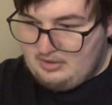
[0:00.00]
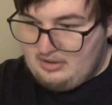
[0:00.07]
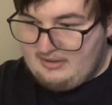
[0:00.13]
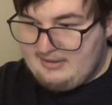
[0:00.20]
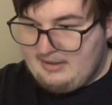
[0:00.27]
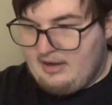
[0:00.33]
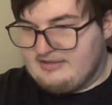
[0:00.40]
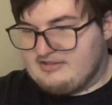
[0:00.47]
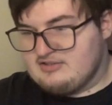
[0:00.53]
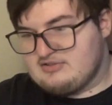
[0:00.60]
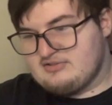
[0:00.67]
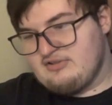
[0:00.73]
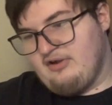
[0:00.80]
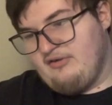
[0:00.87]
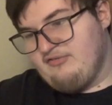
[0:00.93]
I
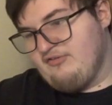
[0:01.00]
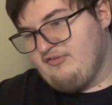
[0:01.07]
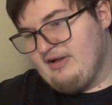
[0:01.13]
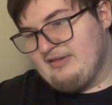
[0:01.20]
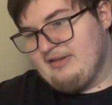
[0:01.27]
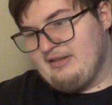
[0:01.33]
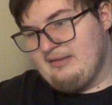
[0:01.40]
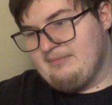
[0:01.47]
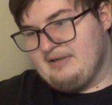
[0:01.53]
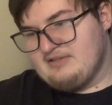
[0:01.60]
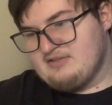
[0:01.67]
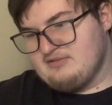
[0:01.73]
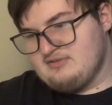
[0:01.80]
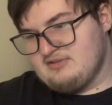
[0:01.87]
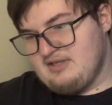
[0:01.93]
just love the fact that they're
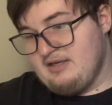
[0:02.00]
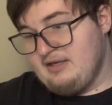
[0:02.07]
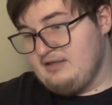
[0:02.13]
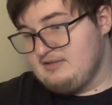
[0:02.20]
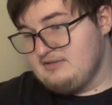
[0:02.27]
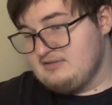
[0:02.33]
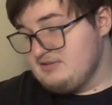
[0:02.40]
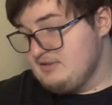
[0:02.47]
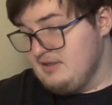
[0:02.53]
based on cicadas.